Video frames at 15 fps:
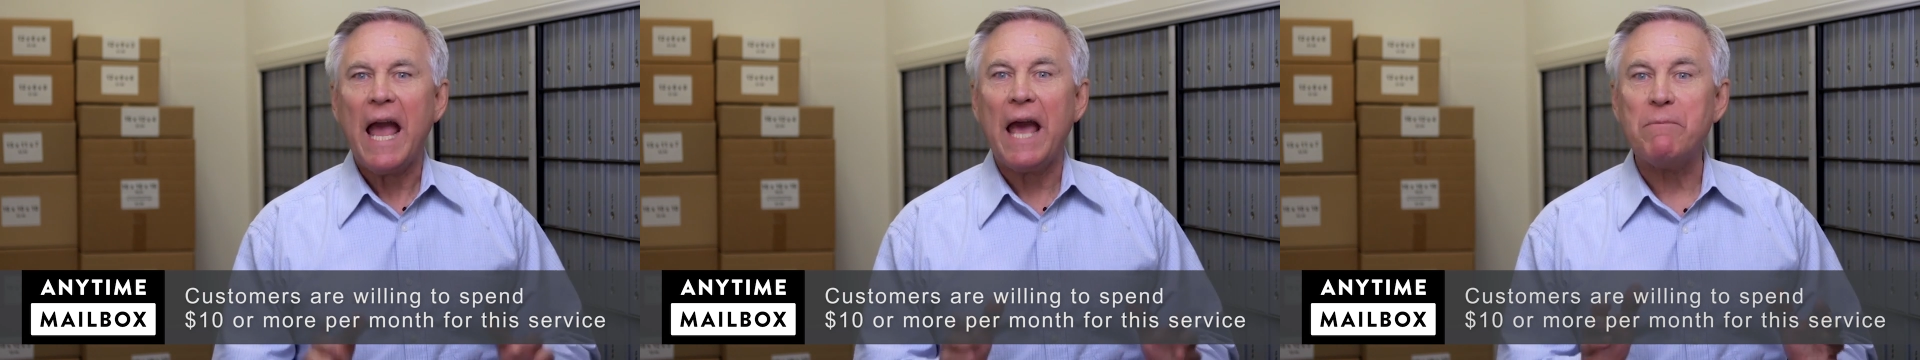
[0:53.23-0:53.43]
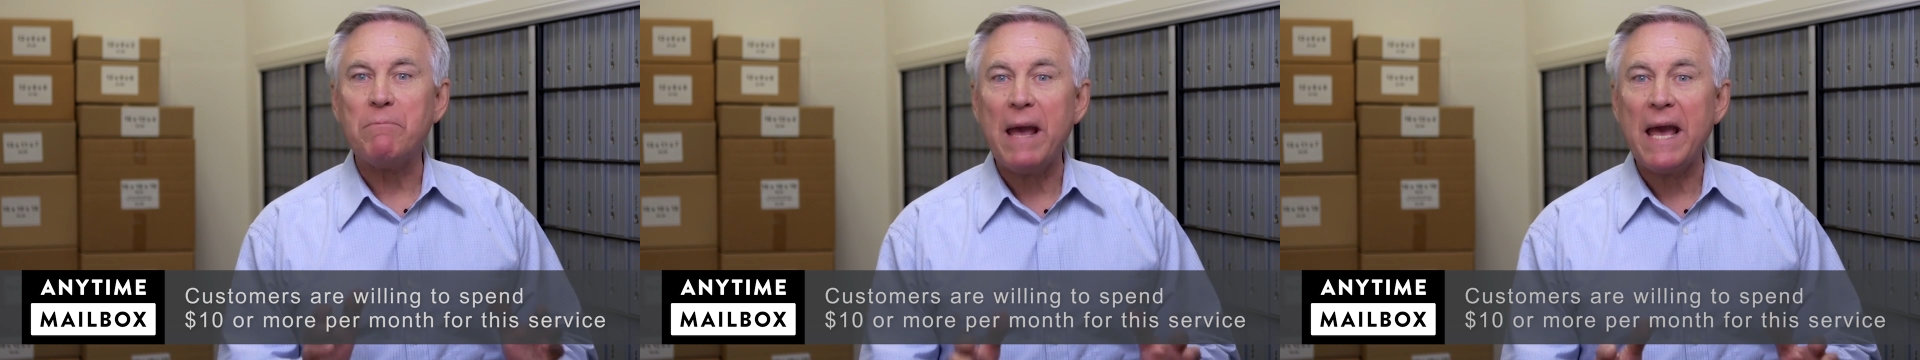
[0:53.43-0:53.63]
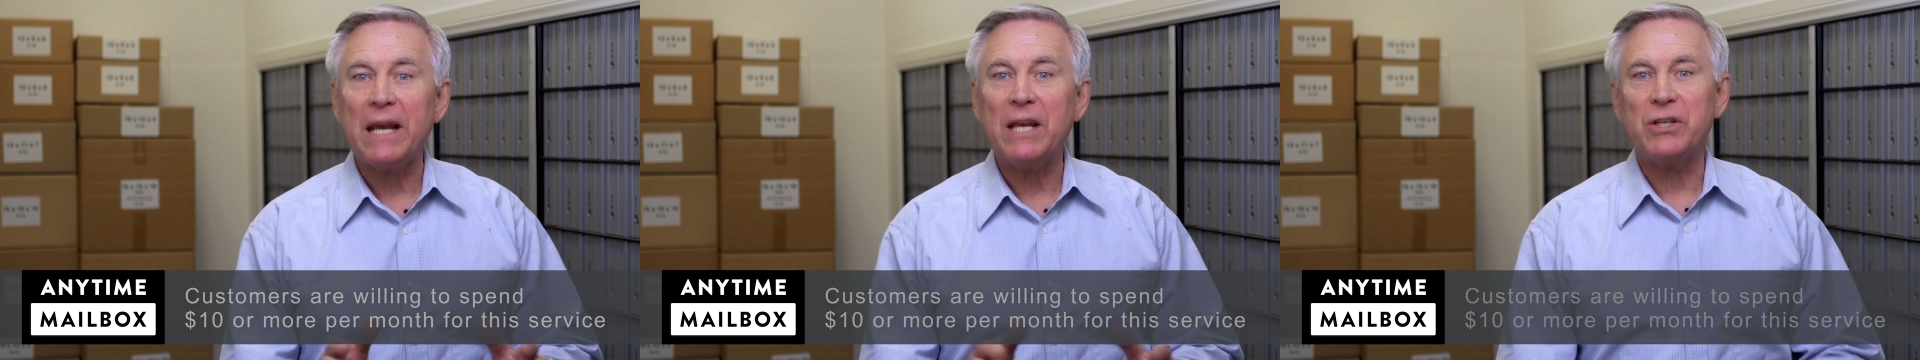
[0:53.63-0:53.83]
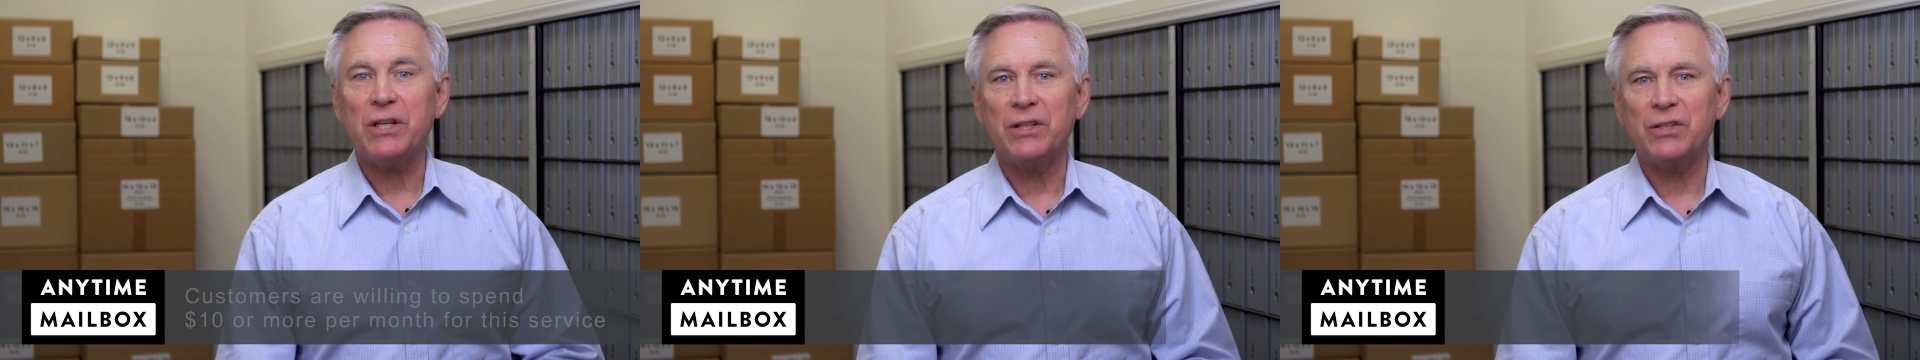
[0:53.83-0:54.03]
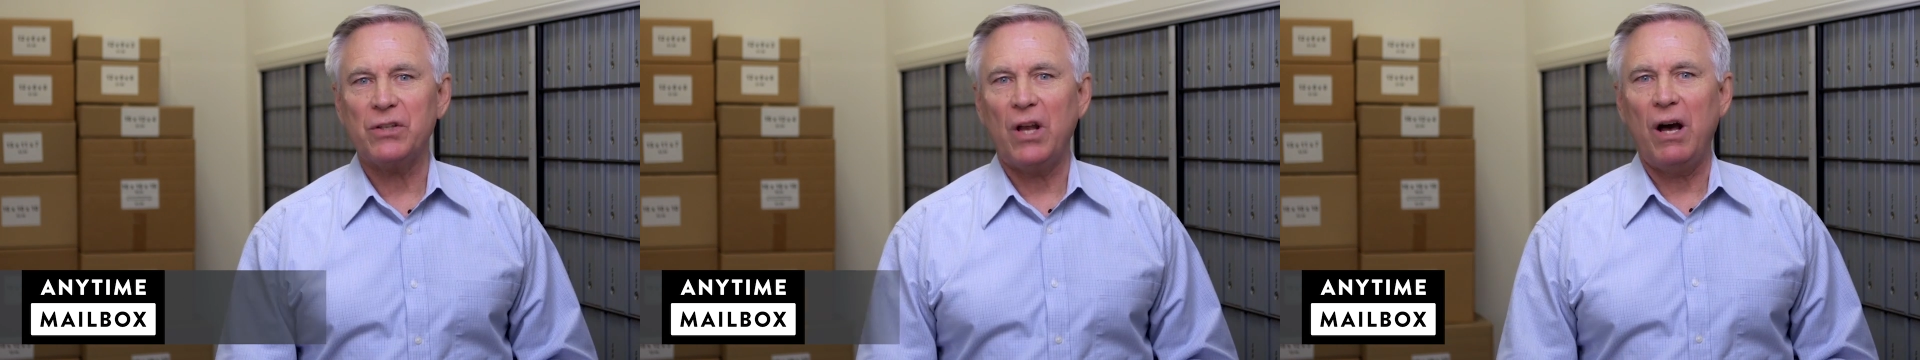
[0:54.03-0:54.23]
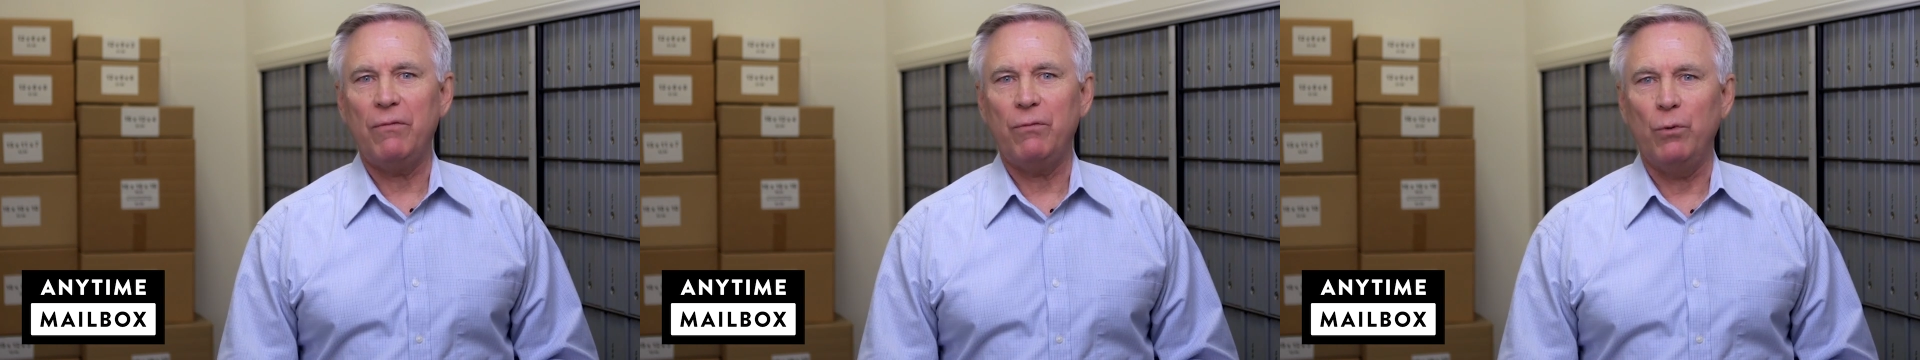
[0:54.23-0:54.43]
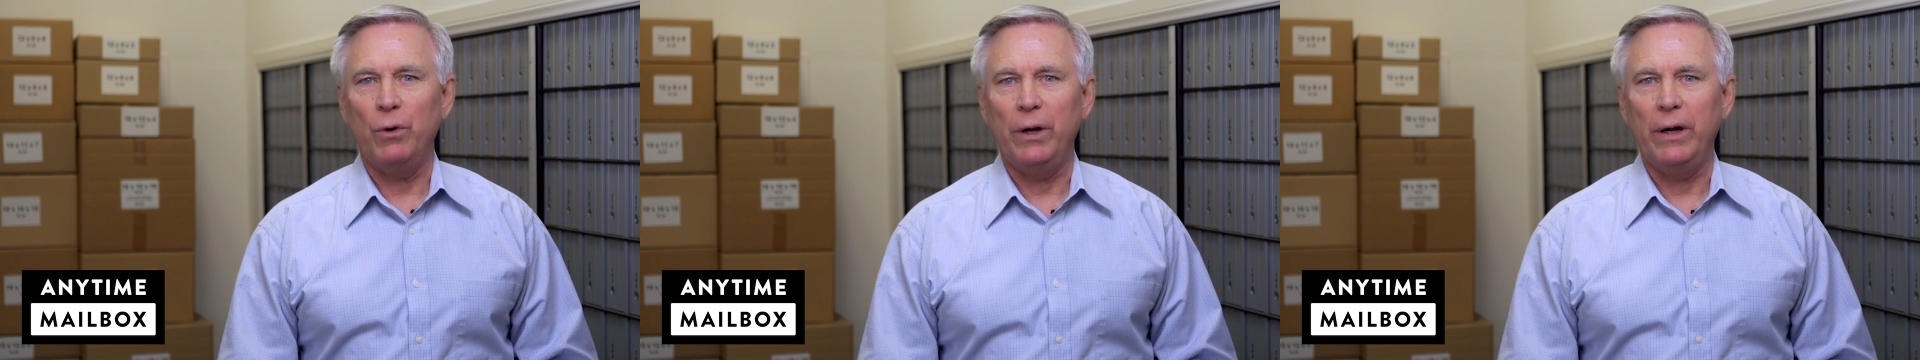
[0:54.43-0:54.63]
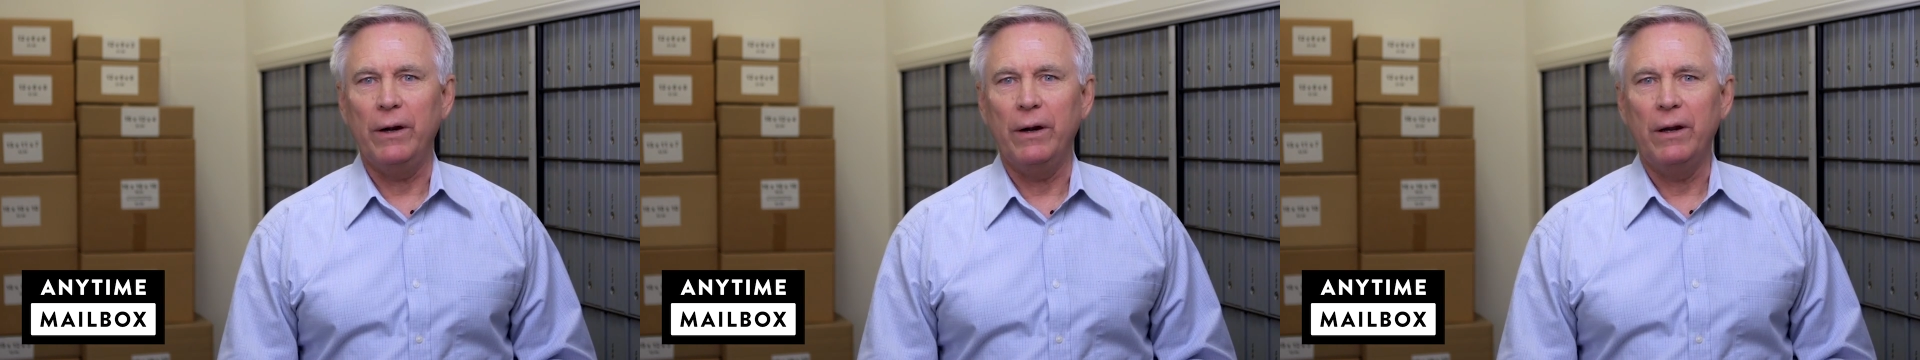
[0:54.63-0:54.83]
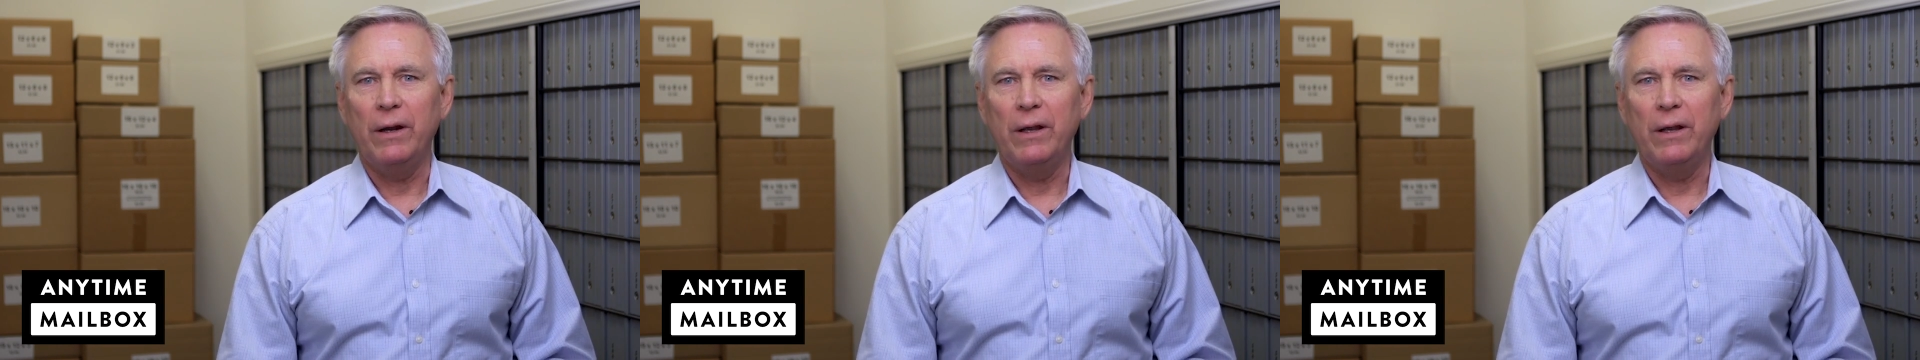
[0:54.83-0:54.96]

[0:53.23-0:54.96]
and managing software.